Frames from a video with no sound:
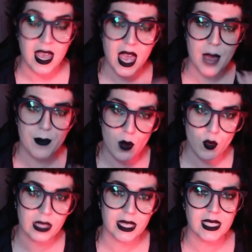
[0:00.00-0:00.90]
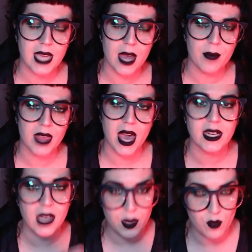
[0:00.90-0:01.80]
Am I willing to hem that?
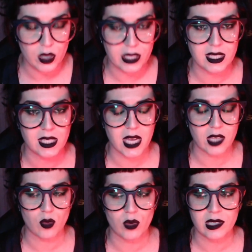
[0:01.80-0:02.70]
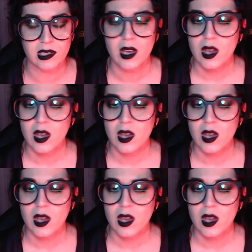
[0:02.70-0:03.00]
I am willing to take the risk.